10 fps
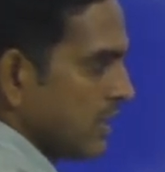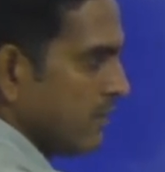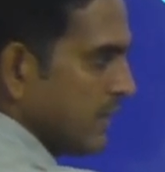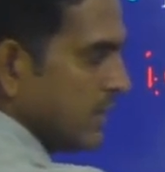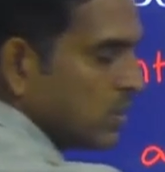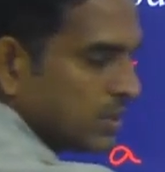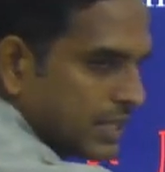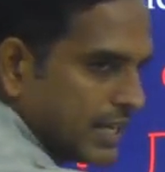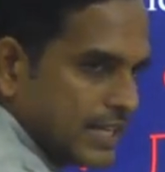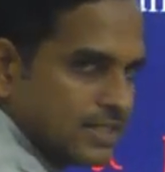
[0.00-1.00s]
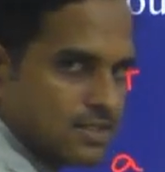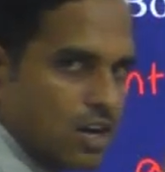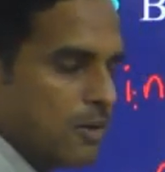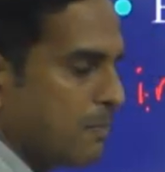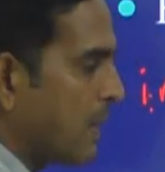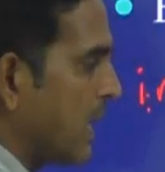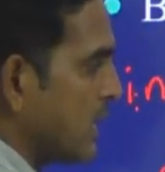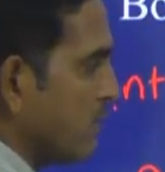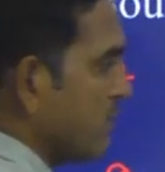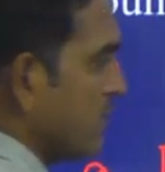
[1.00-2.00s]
even though 3 is not part of